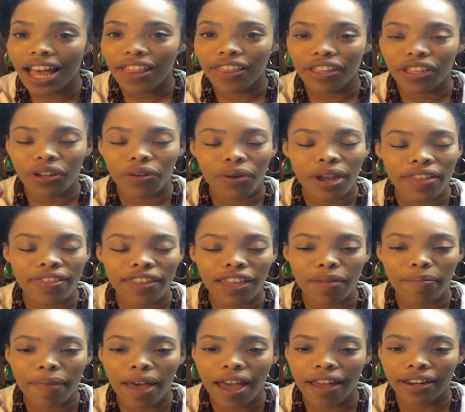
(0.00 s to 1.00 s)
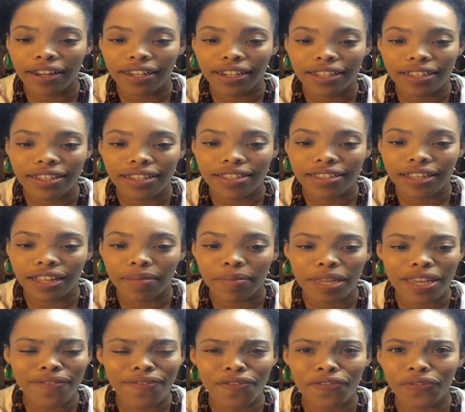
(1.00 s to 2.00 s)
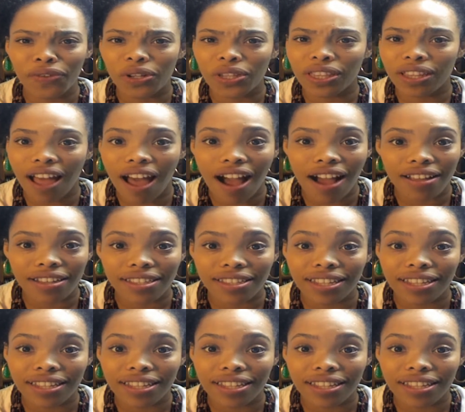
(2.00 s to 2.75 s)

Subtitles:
The great thing about it is, even for locks,